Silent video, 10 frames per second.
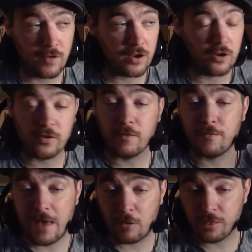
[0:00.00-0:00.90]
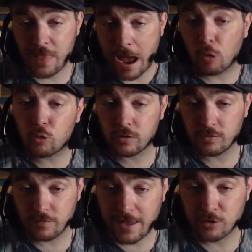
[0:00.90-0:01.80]
fuckers have found
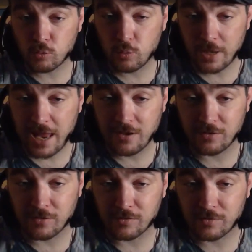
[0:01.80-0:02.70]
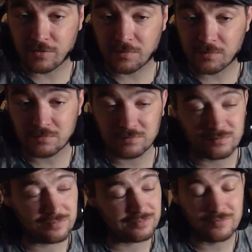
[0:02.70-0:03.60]
thousands of actual cases.
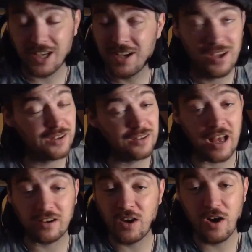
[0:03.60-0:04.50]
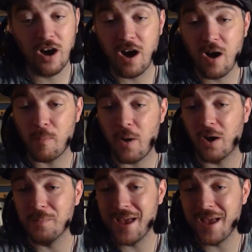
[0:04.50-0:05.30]
Come on,